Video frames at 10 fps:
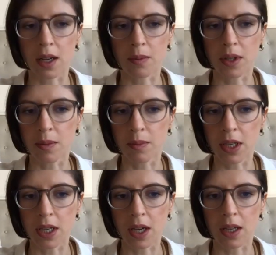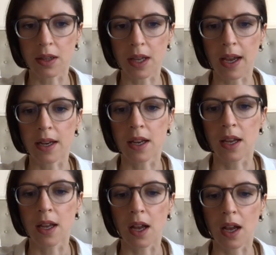in the media that
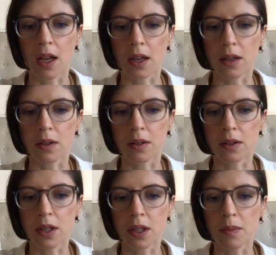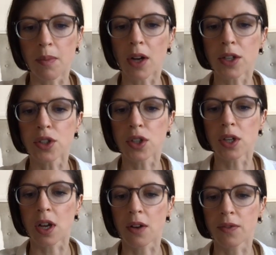the monitoring
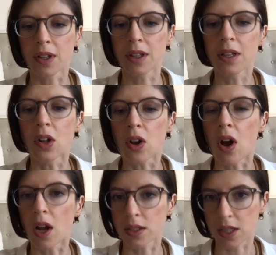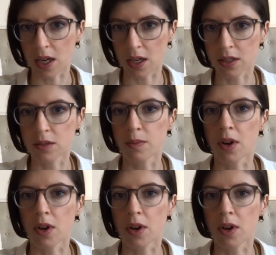of illegal content